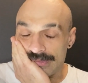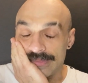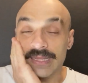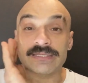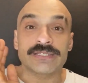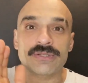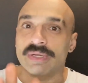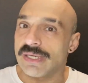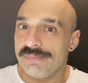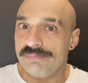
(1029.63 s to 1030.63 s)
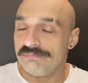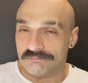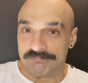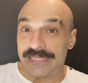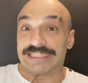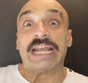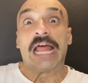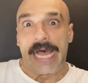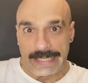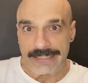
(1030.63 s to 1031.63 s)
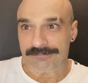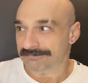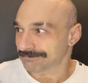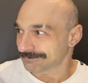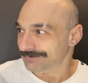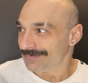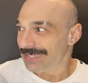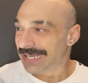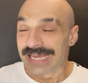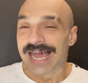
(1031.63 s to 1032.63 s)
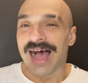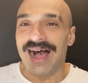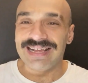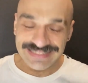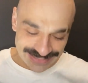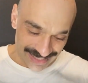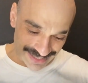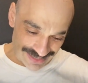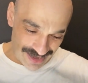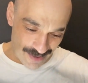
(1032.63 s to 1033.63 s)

That's a lie. I said,